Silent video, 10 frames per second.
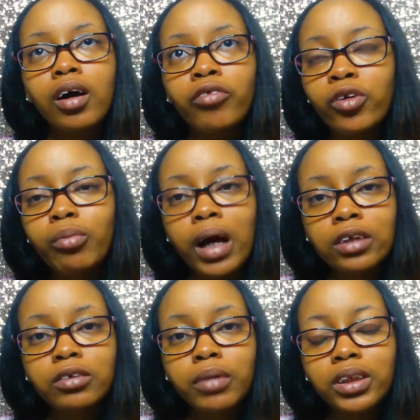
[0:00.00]
a few
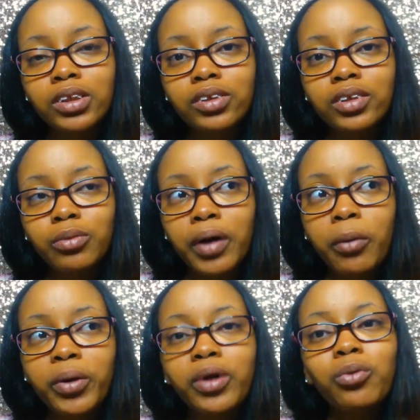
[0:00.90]
blocks from my church,
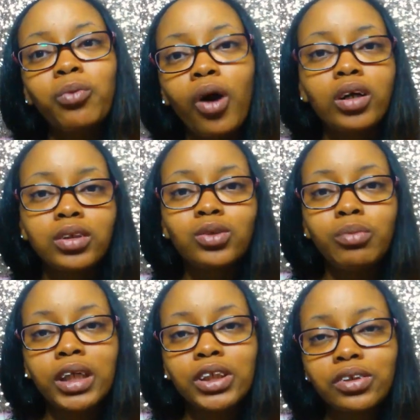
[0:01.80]
where we could walk
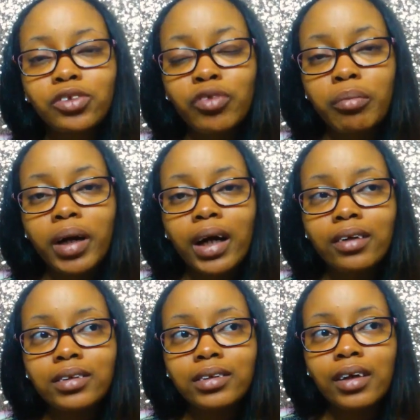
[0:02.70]
to my church from my
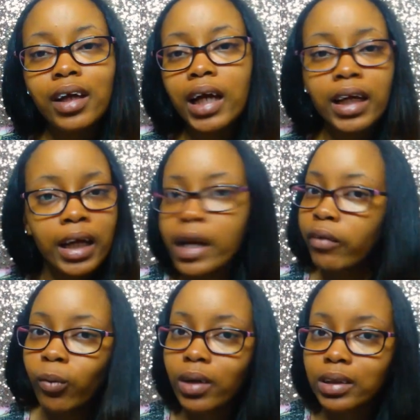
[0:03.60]
house. And I
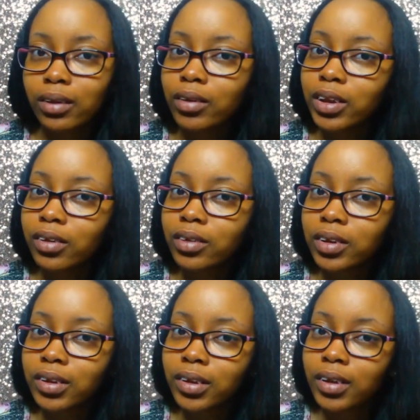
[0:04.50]
never wanted to go to church.